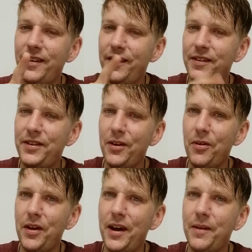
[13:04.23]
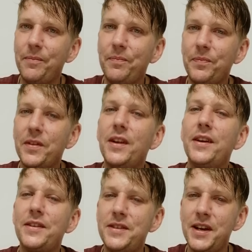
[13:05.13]
Until then,
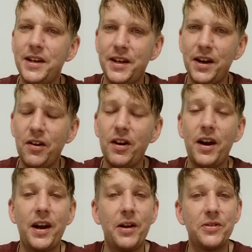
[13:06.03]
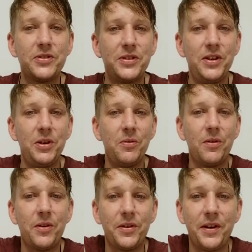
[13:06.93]
take care, and I'll see you
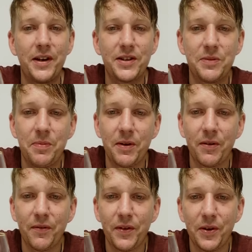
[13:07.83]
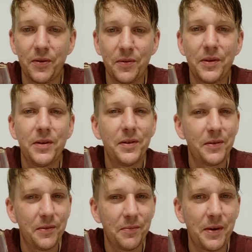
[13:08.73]
on the next beer review.
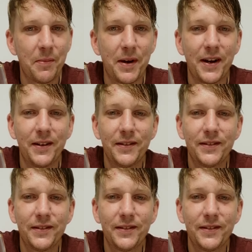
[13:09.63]
Bye-bye.